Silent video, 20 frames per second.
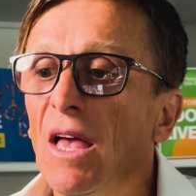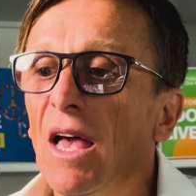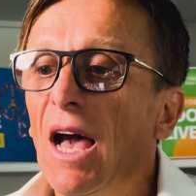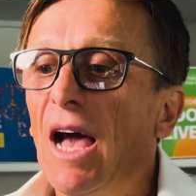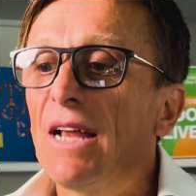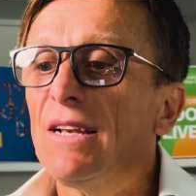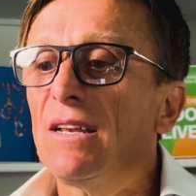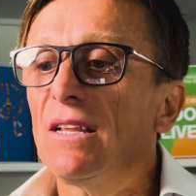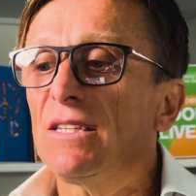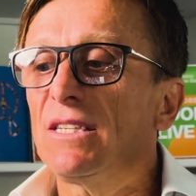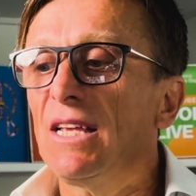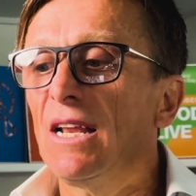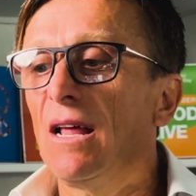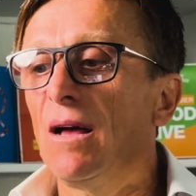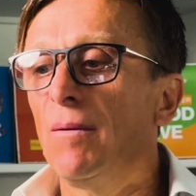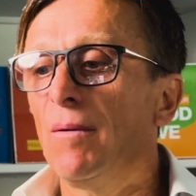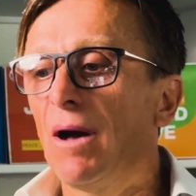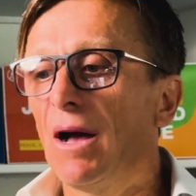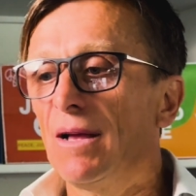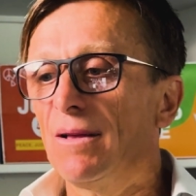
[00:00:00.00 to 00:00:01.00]
And
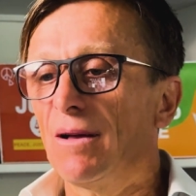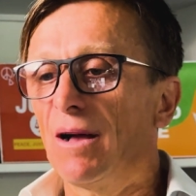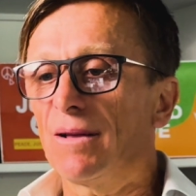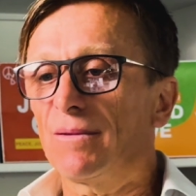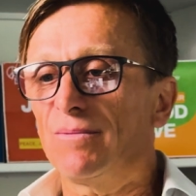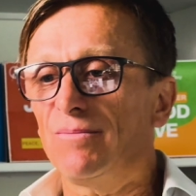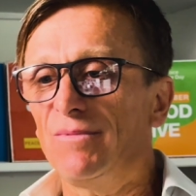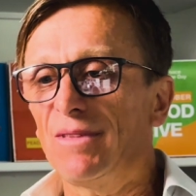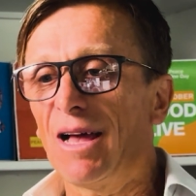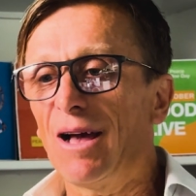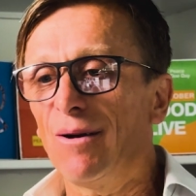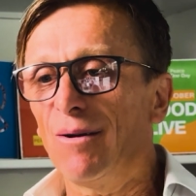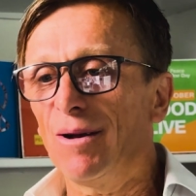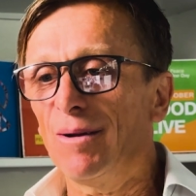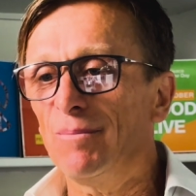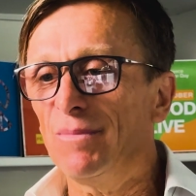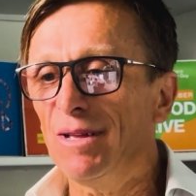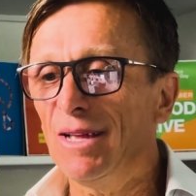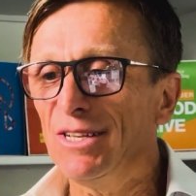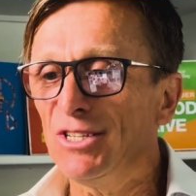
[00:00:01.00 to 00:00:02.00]
Scilla,
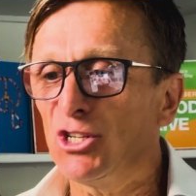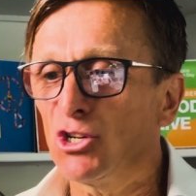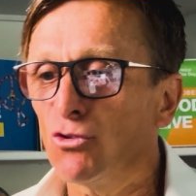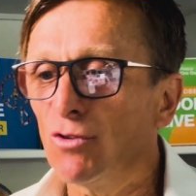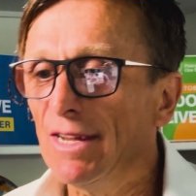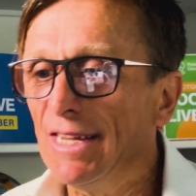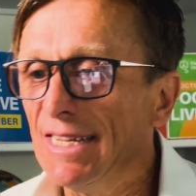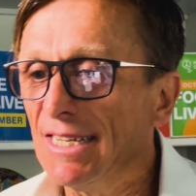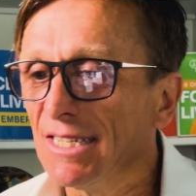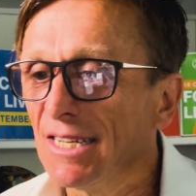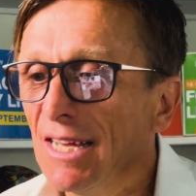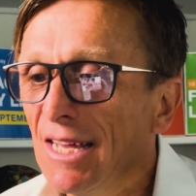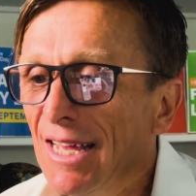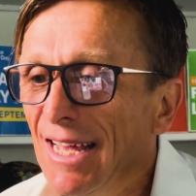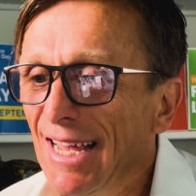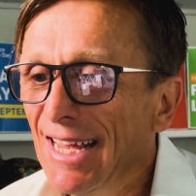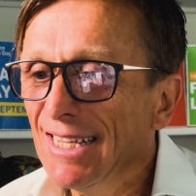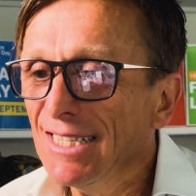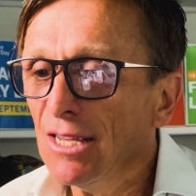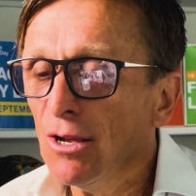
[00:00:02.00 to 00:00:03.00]
I'm intrigued.
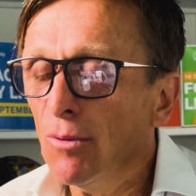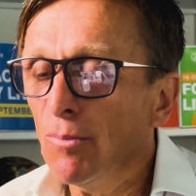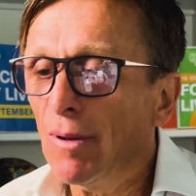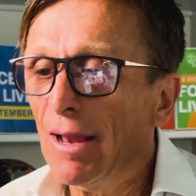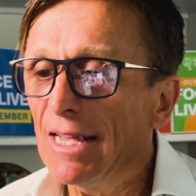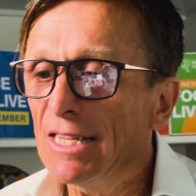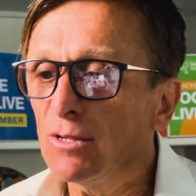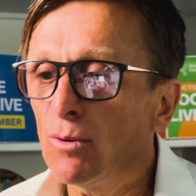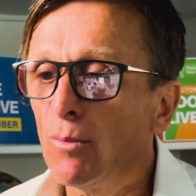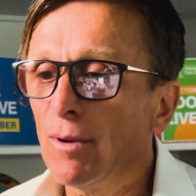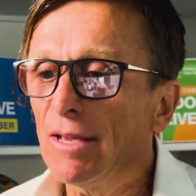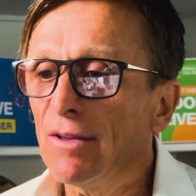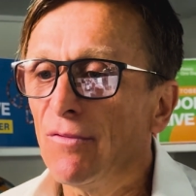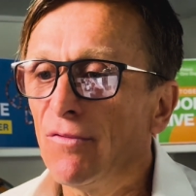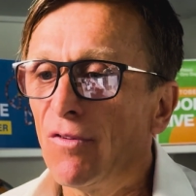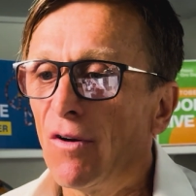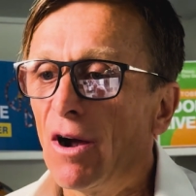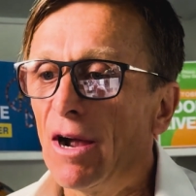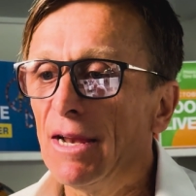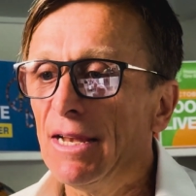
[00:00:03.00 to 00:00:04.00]
Is there a place where we can
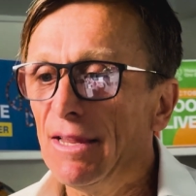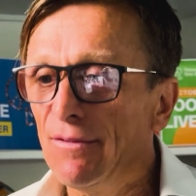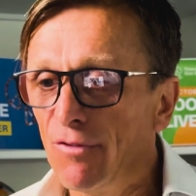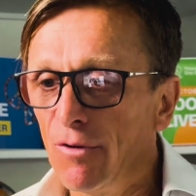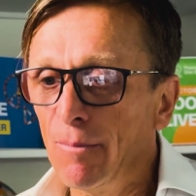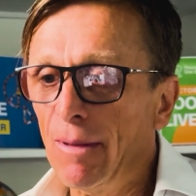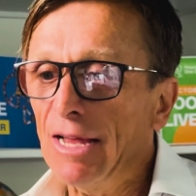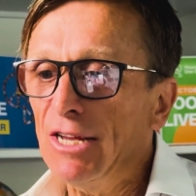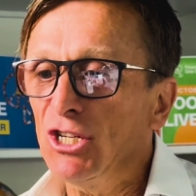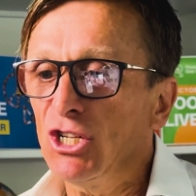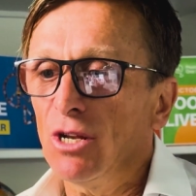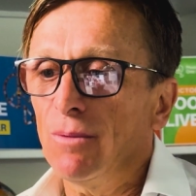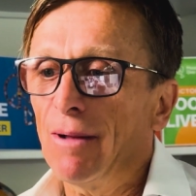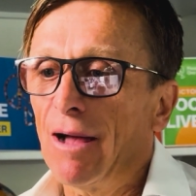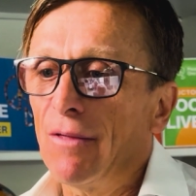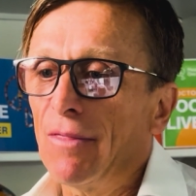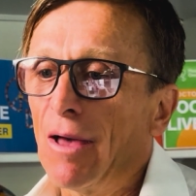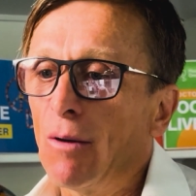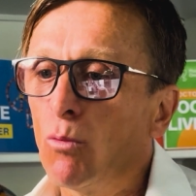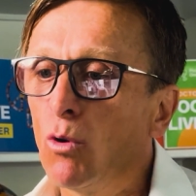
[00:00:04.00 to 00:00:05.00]
find information
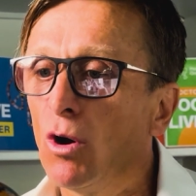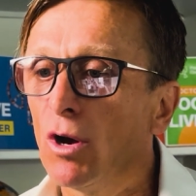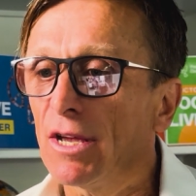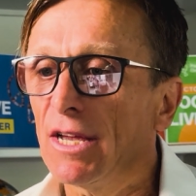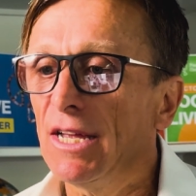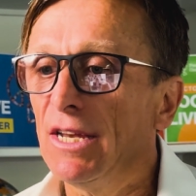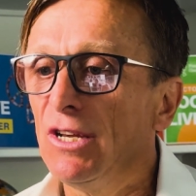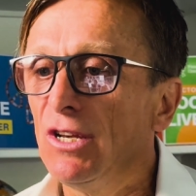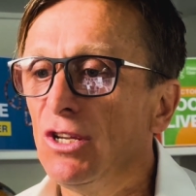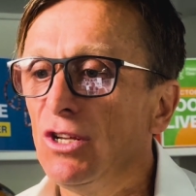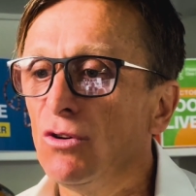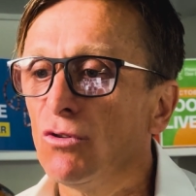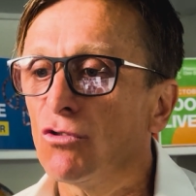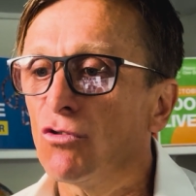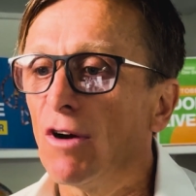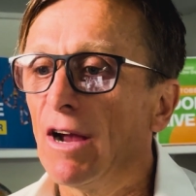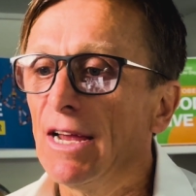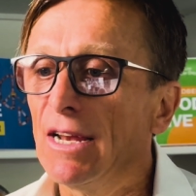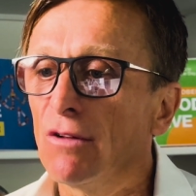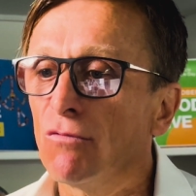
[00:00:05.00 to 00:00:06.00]
about that work in
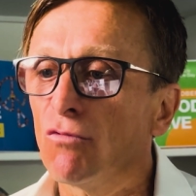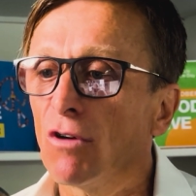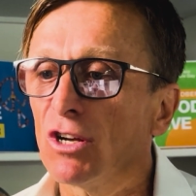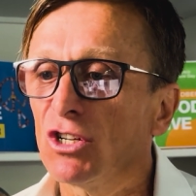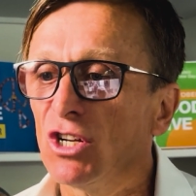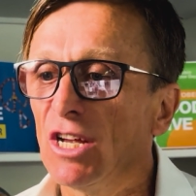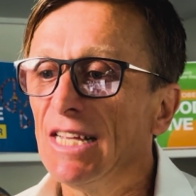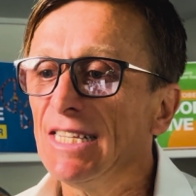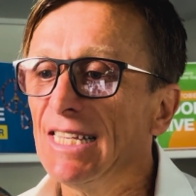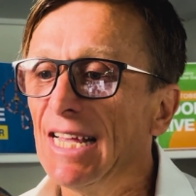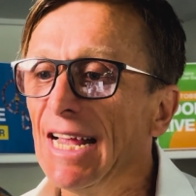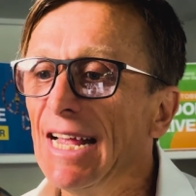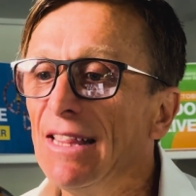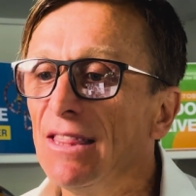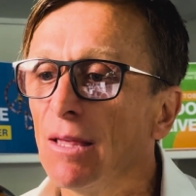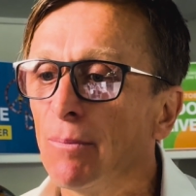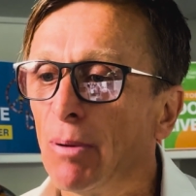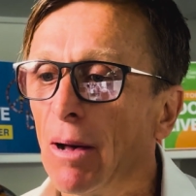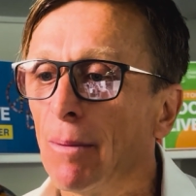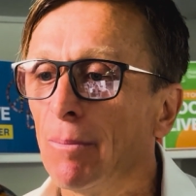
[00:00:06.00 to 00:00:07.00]
Ukraine and Russia? Is it in
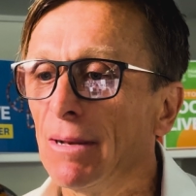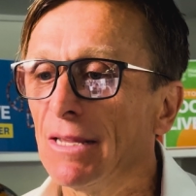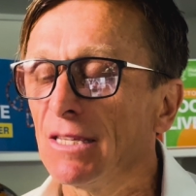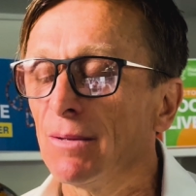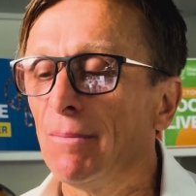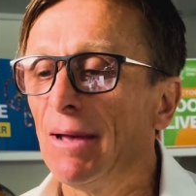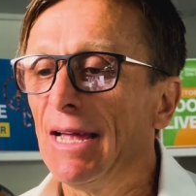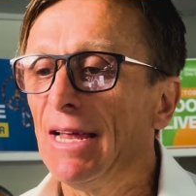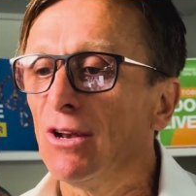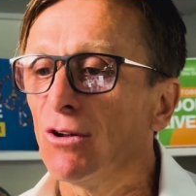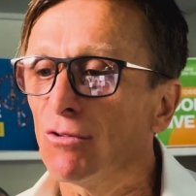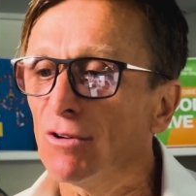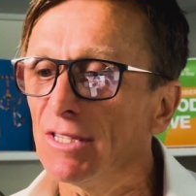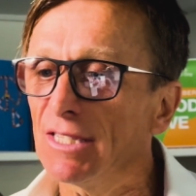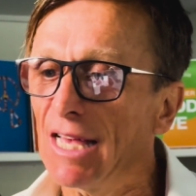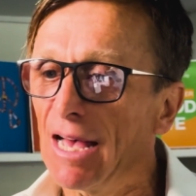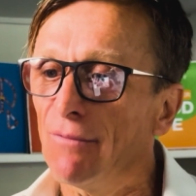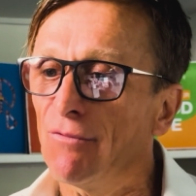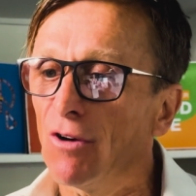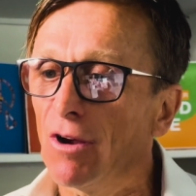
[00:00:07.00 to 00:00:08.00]
the public domain, or is
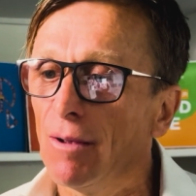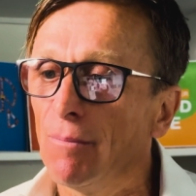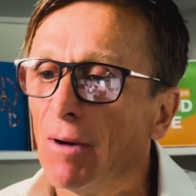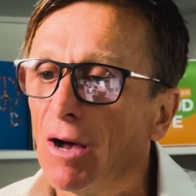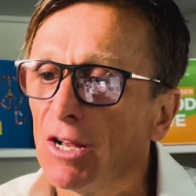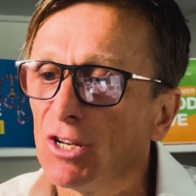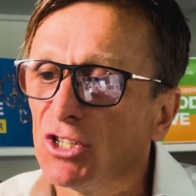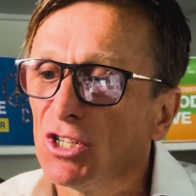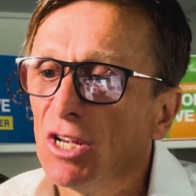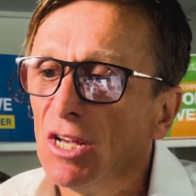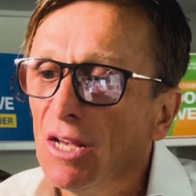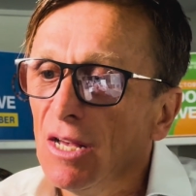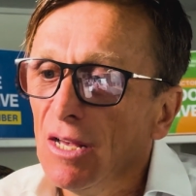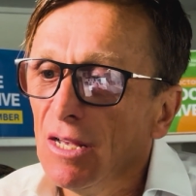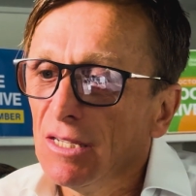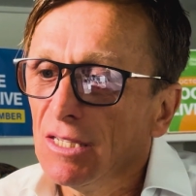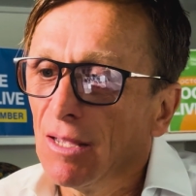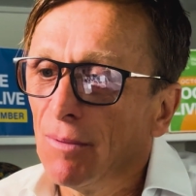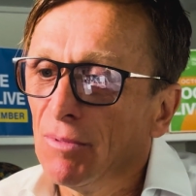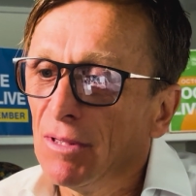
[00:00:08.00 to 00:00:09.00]
that very much
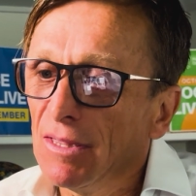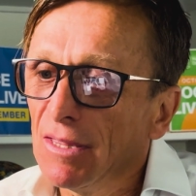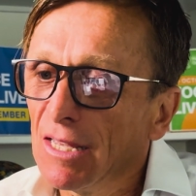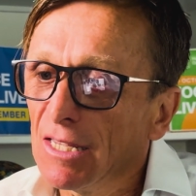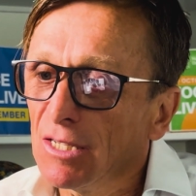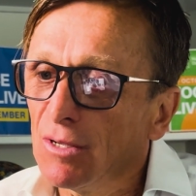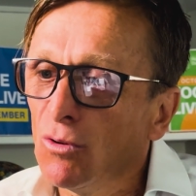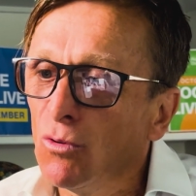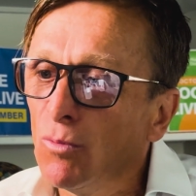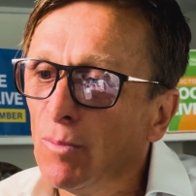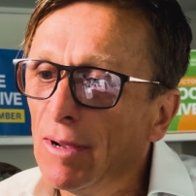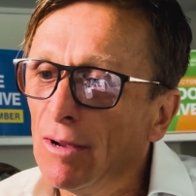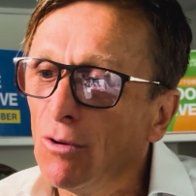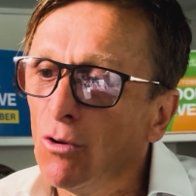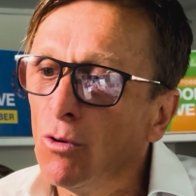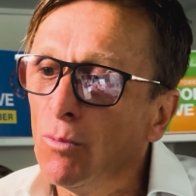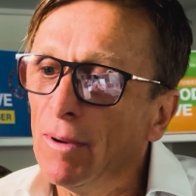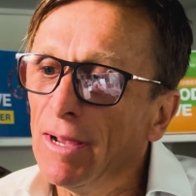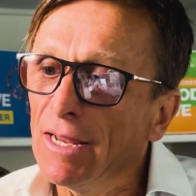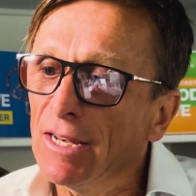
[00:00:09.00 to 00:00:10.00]
something that's
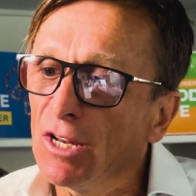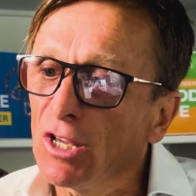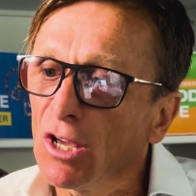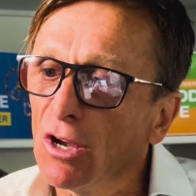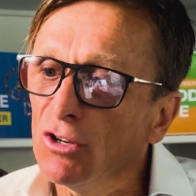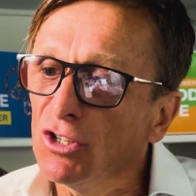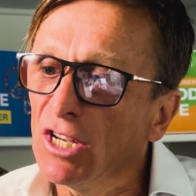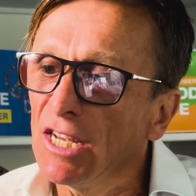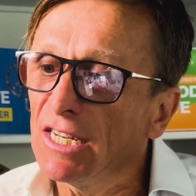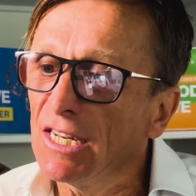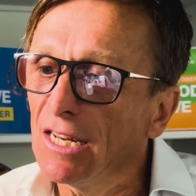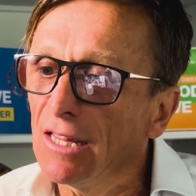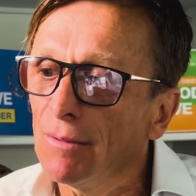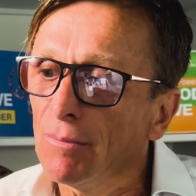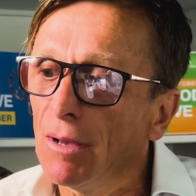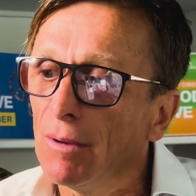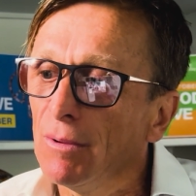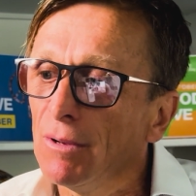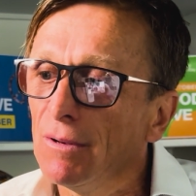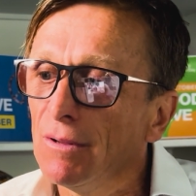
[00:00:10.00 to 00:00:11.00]
all being negotiated at the
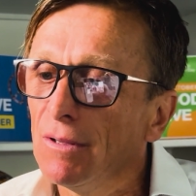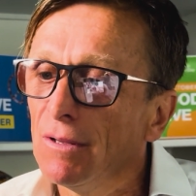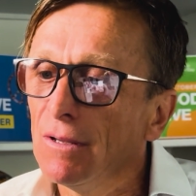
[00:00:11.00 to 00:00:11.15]
moment?